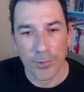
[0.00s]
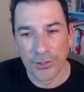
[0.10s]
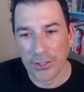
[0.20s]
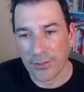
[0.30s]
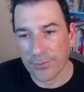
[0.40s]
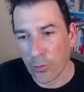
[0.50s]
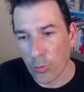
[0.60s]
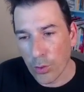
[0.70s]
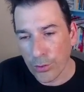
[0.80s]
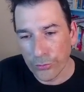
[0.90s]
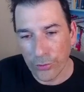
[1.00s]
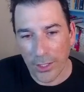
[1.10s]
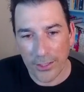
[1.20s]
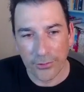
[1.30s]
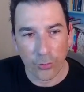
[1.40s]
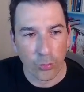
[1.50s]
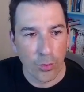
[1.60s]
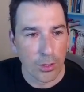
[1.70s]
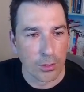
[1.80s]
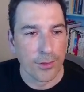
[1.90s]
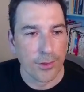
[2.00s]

But if I want to light the rock